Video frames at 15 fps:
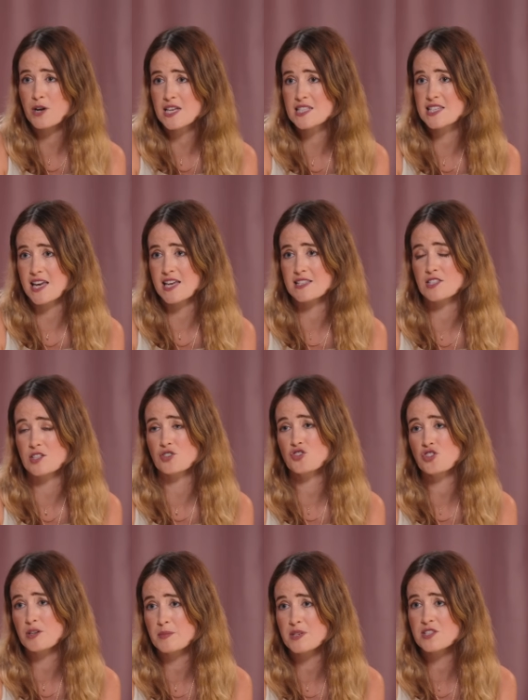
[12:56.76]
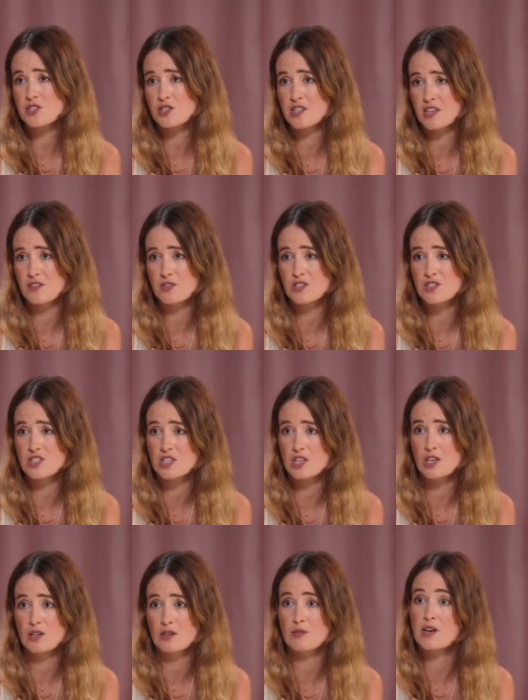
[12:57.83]
breast cancer, treatments are given
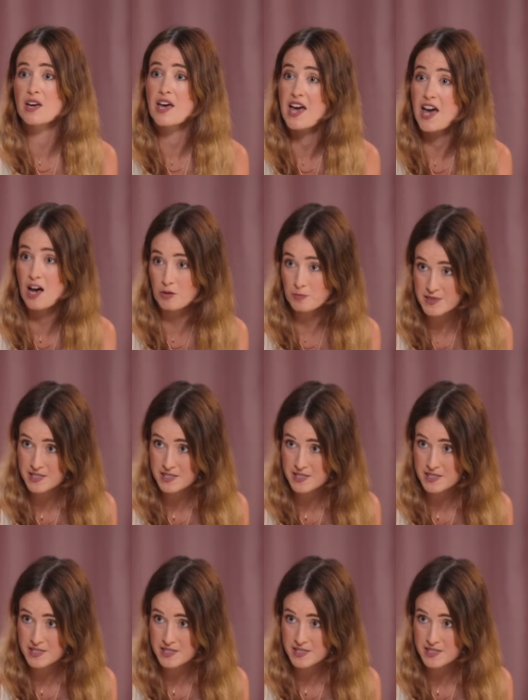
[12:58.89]
to help